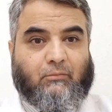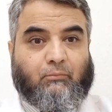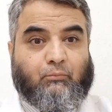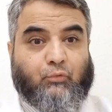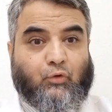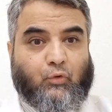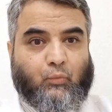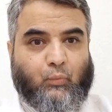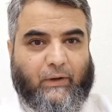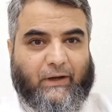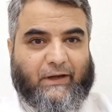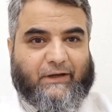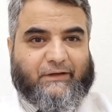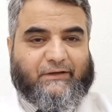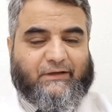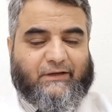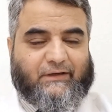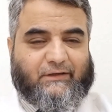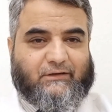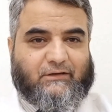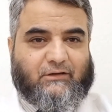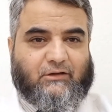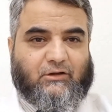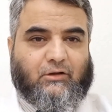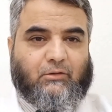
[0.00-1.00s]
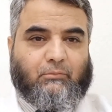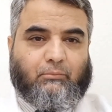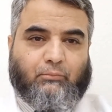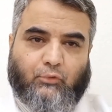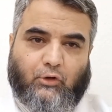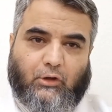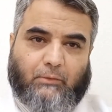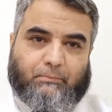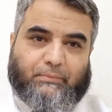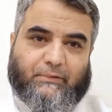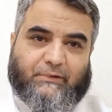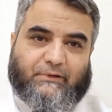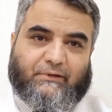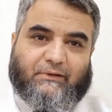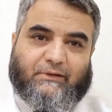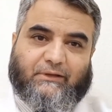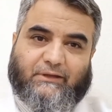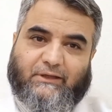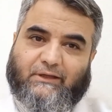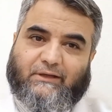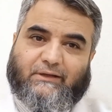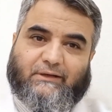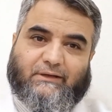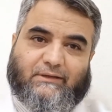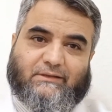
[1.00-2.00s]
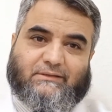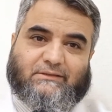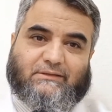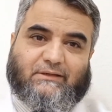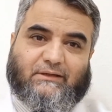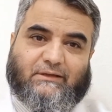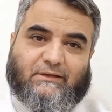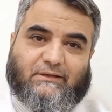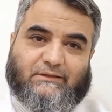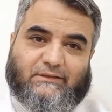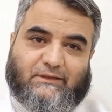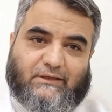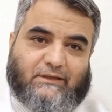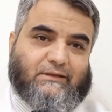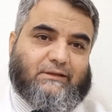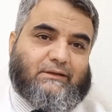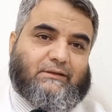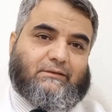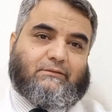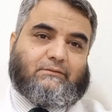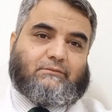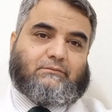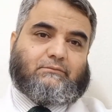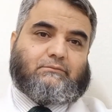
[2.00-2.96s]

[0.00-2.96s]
provided proper care is taken.